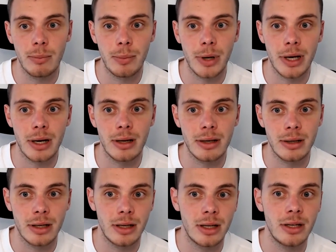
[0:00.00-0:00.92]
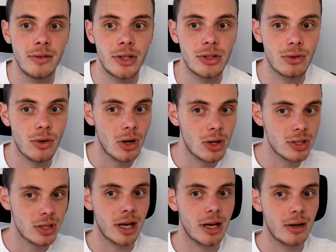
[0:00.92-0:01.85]
but individual raws
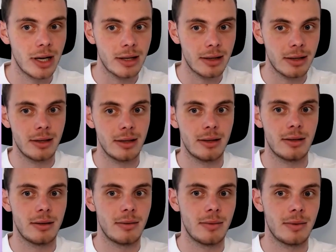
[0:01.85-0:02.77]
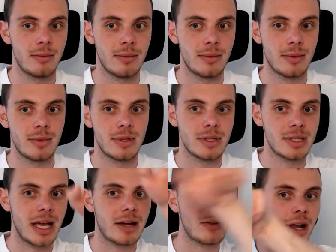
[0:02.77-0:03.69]
are kind of
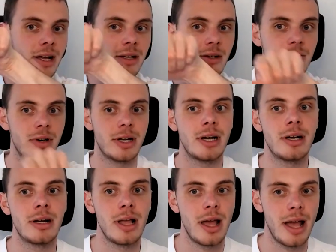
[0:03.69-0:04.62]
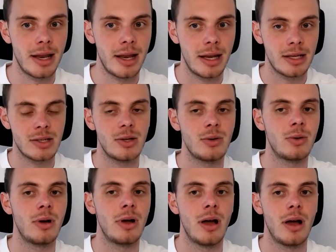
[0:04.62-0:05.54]
stack ranked over here, and as
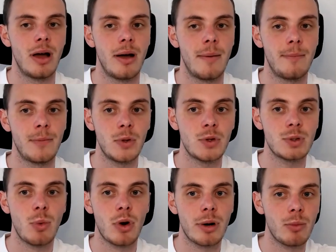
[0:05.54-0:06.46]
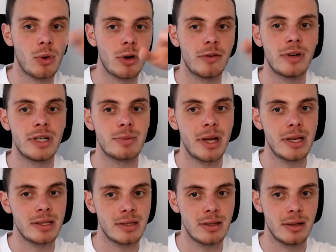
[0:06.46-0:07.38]
you use more and more free
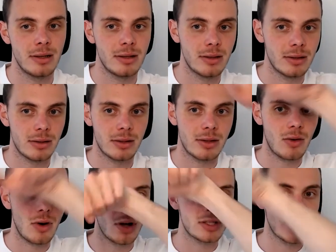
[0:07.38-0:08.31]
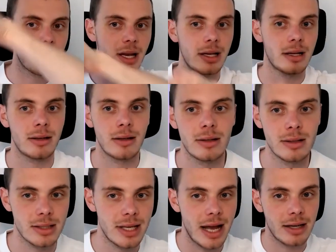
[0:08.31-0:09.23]
space, the raws get
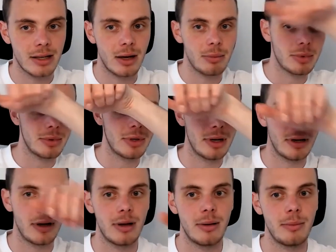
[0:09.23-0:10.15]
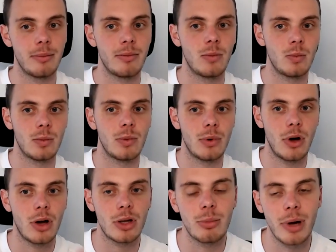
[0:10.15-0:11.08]
stacked up,
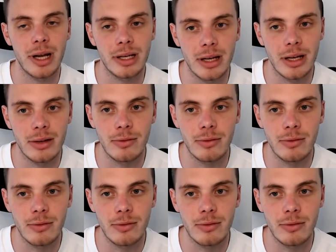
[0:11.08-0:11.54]
occupying then the